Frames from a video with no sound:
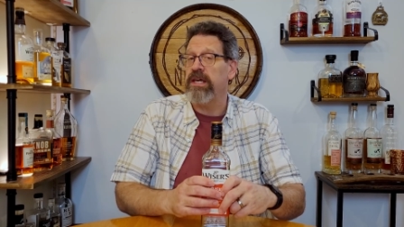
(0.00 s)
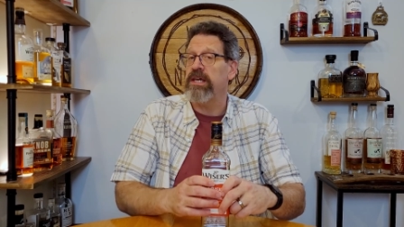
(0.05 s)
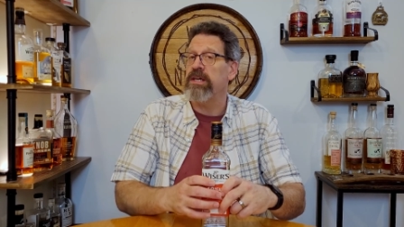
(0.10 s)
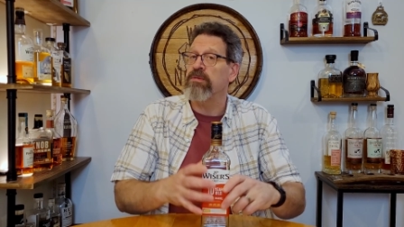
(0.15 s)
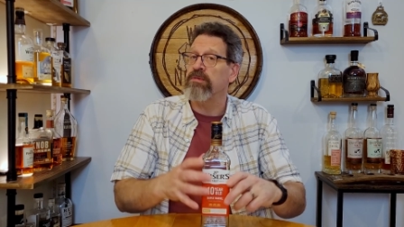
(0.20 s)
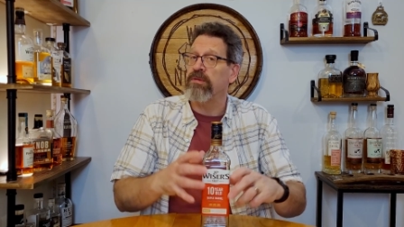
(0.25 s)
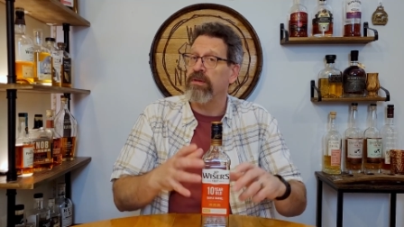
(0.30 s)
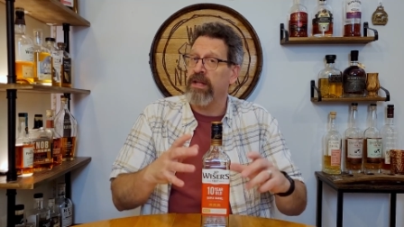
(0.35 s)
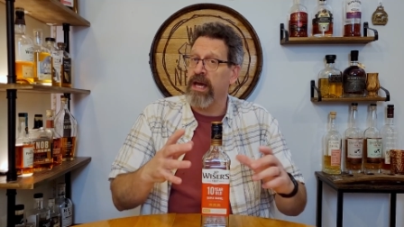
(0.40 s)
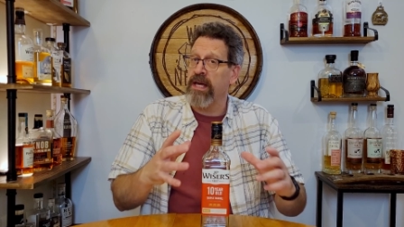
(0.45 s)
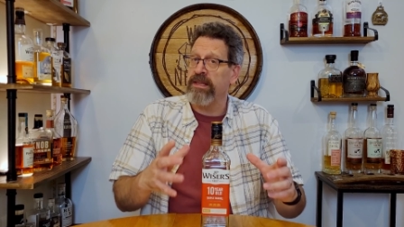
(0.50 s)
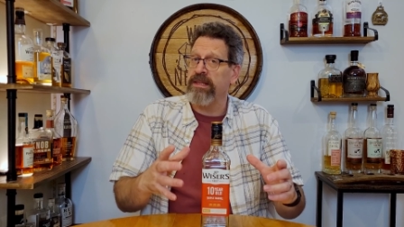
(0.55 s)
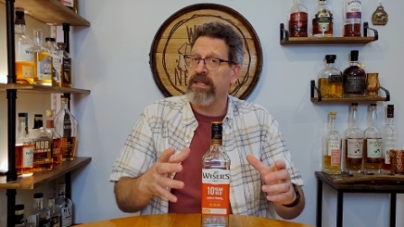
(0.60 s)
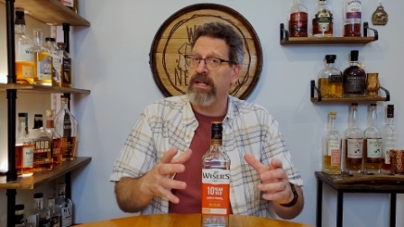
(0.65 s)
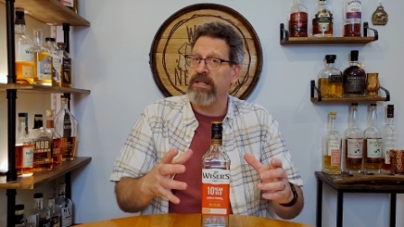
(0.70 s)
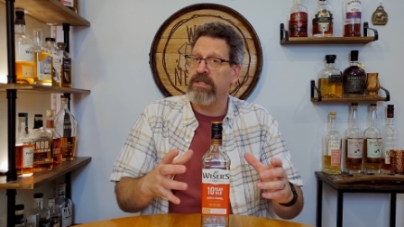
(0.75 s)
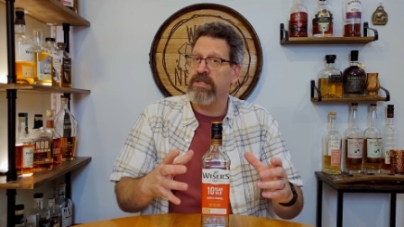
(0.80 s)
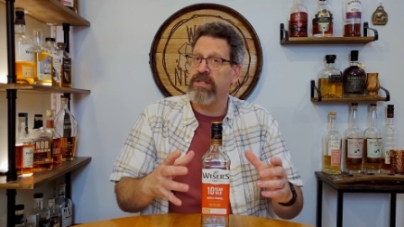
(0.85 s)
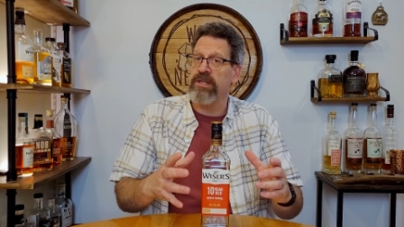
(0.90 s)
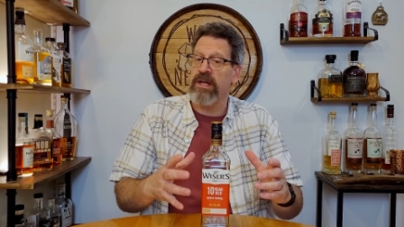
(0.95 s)
you like
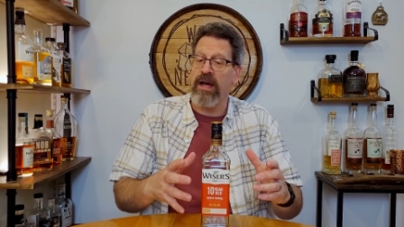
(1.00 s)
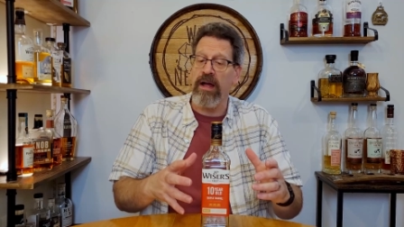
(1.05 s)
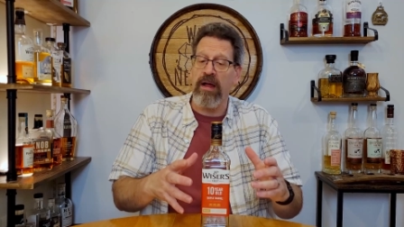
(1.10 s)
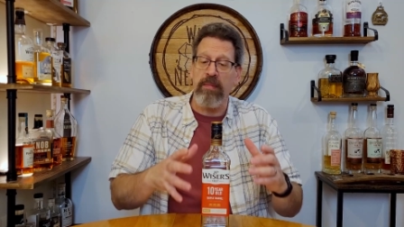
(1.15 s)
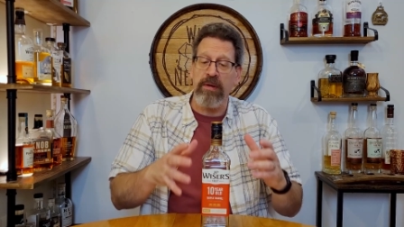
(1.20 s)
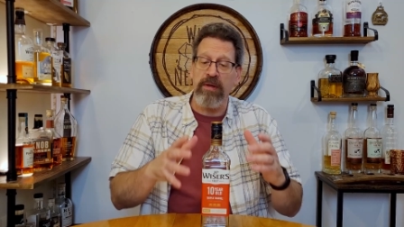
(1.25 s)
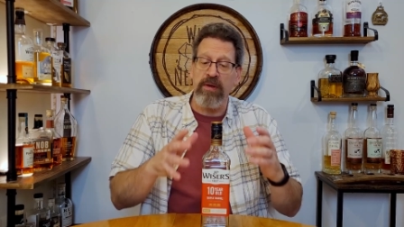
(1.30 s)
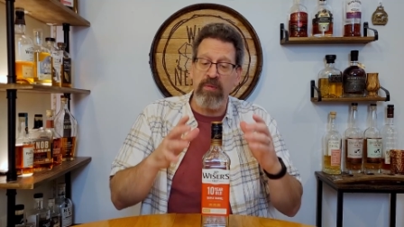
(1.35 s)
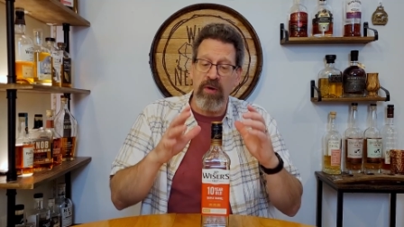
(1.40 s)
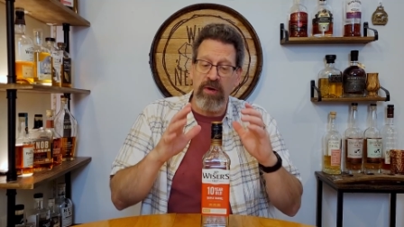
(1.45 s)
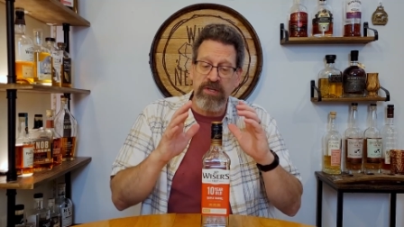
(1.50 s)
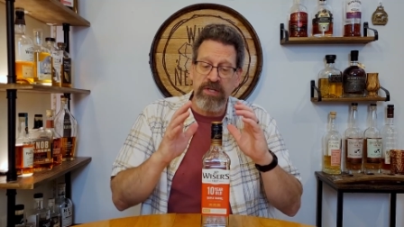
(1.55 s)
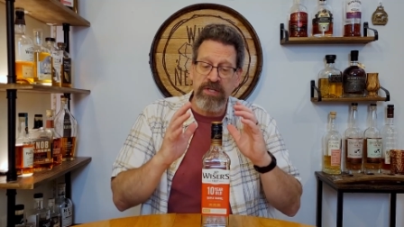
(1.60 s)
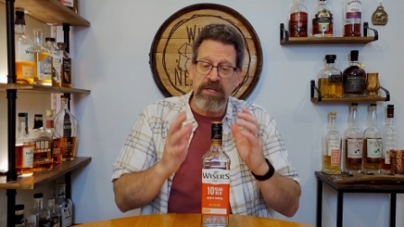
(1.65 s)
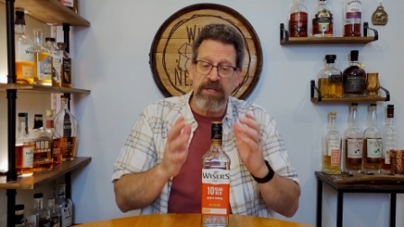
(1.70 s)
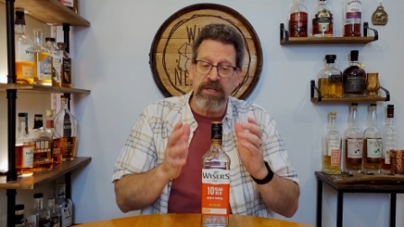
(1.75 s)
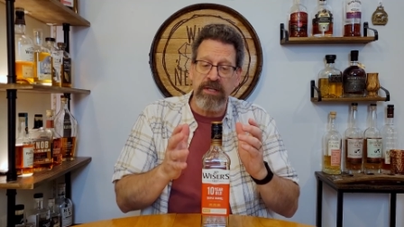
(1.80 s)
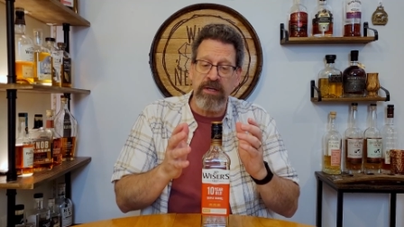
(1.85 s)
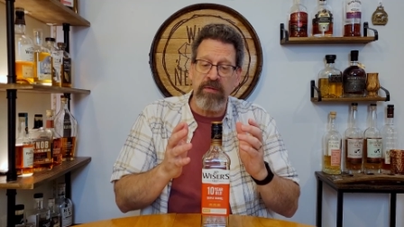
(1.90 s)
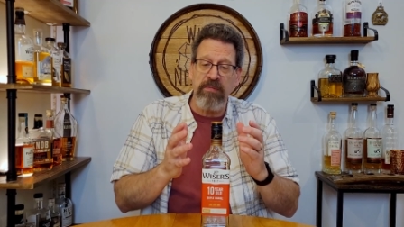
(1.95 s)
that style, but you want
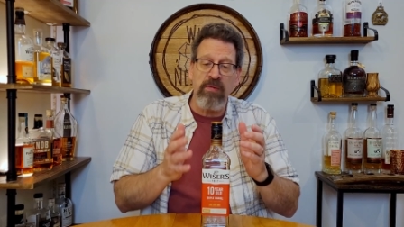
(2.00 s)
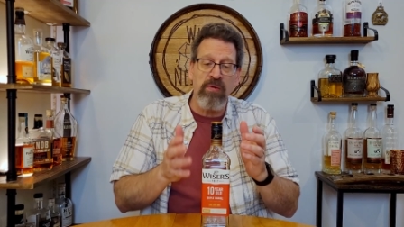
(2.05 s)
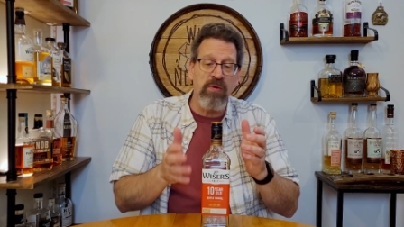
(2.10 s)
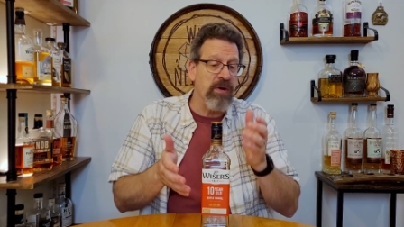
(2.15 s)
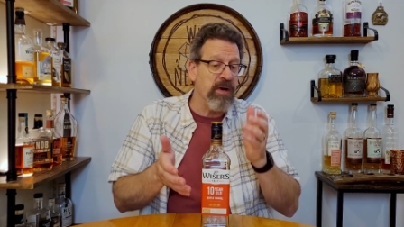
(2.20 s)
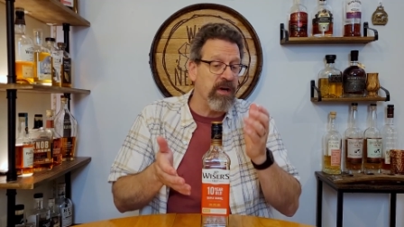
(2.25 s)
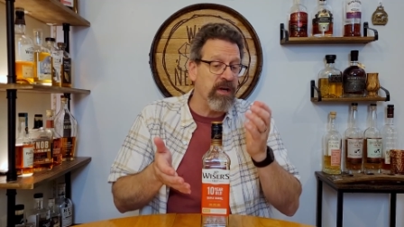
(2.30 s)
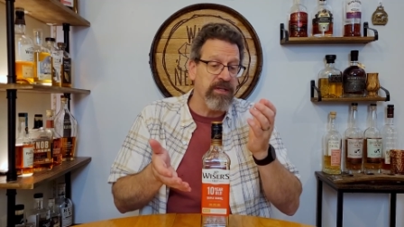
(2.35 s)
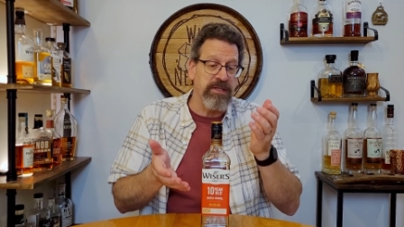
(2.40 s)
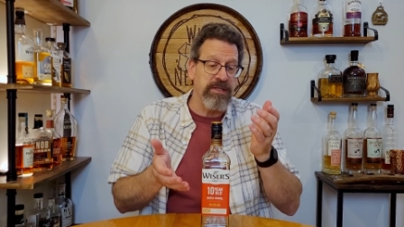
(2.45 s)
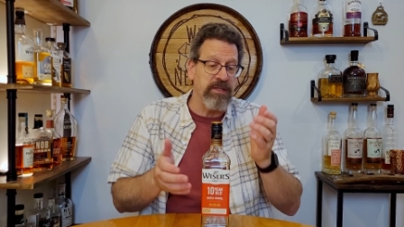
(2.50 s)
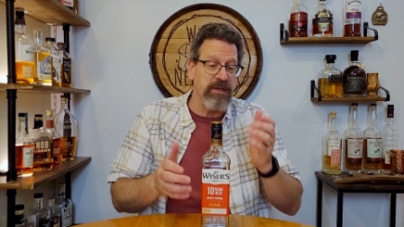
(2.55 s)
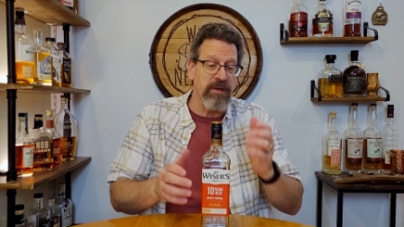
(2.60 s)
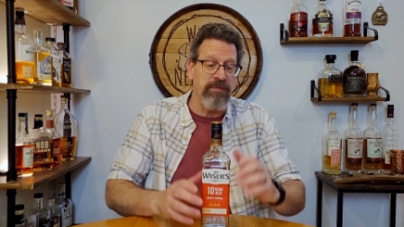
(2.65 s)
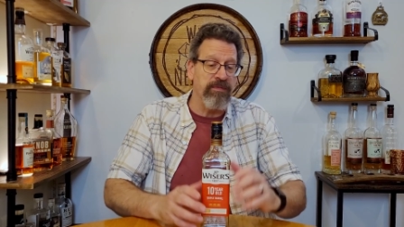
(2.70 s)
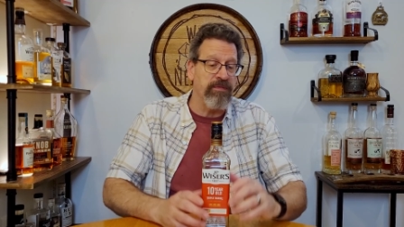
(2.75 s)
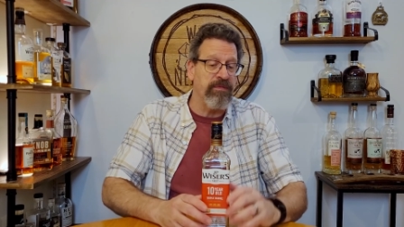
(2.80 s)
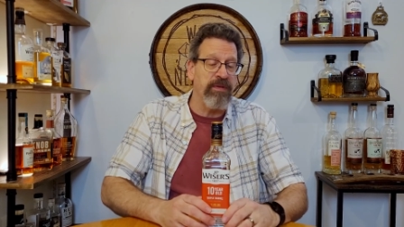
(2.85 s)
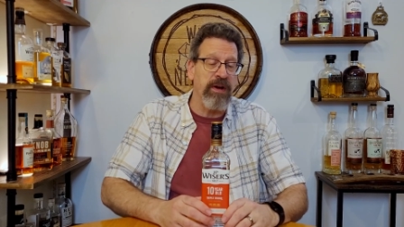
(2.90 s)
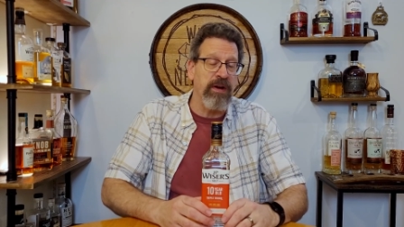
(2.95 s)
just a little more and it's
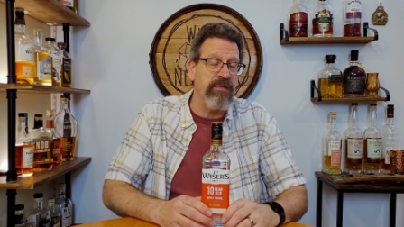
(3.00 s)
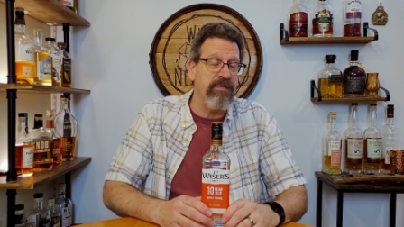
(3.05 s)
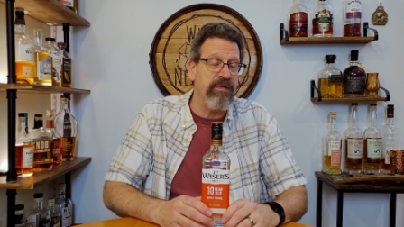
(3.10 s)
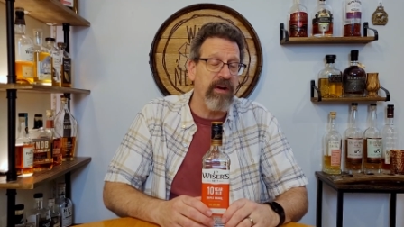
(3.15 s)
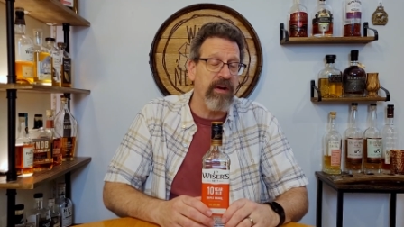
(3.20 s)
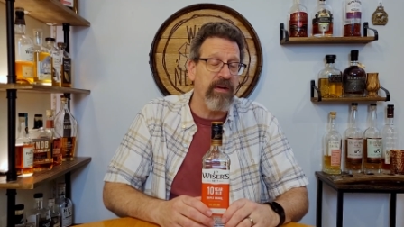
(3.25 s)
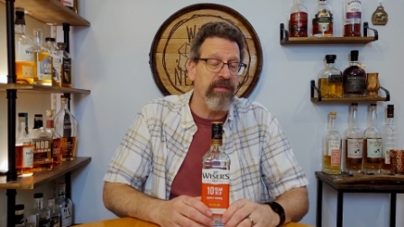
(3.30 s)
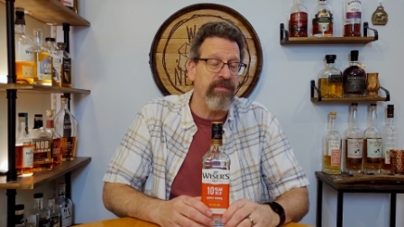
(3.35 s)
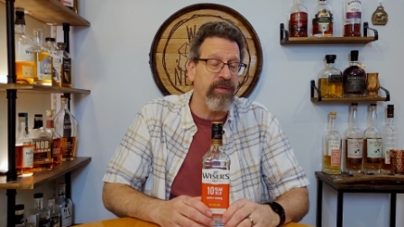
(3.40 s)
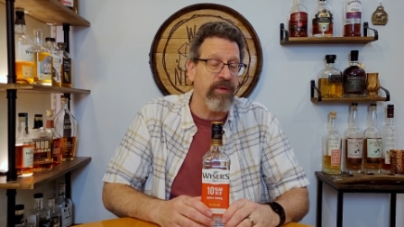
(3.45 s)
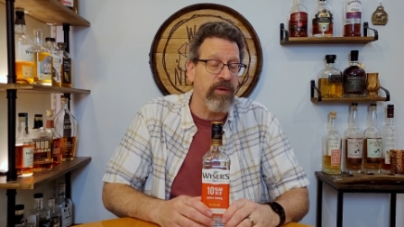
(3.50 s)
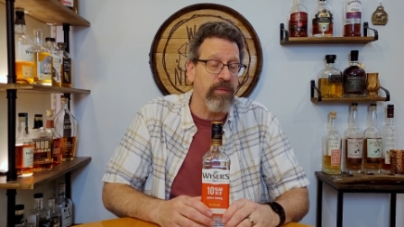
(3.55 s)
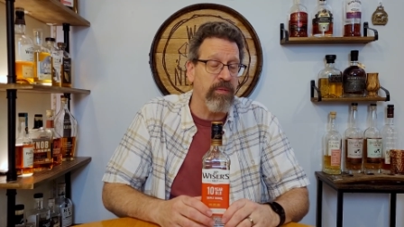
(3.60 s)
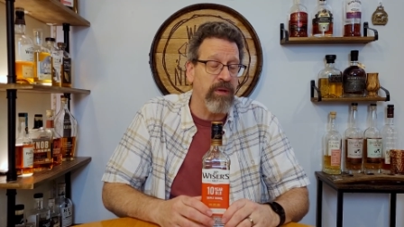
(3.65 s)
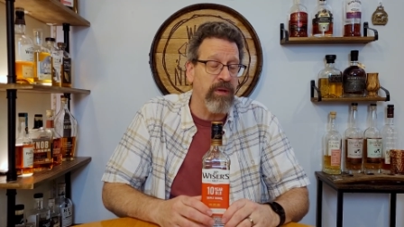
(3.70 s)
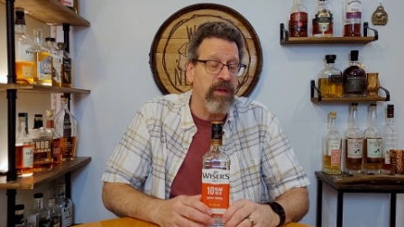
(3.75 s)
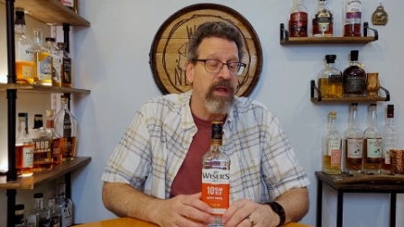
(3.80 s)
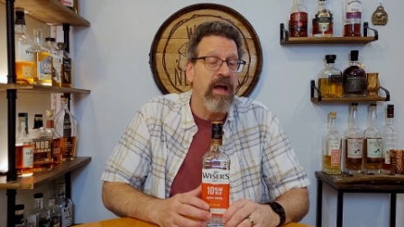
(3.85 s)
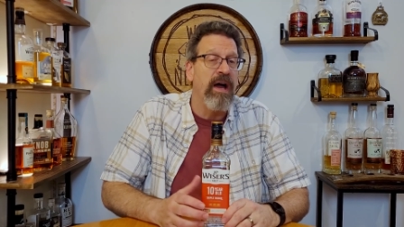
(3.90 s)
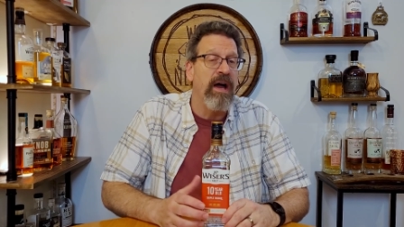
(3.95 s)
still very, very affordable,